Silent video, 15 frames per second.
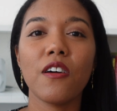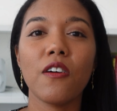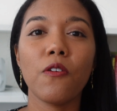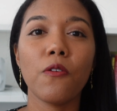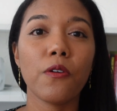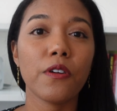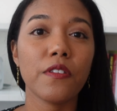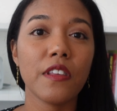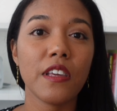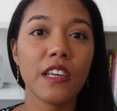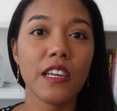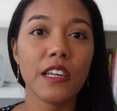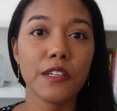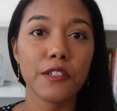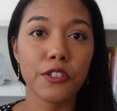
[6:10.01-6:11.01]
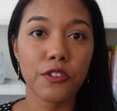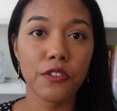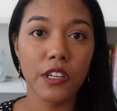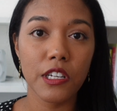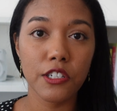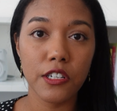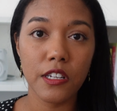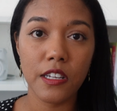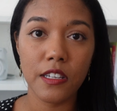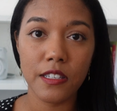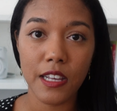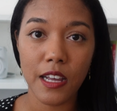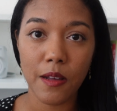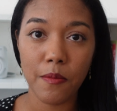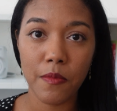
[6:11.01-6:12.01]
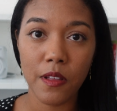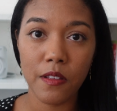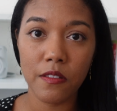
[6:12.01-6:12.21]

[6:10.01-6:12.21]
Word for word: or the integration exam.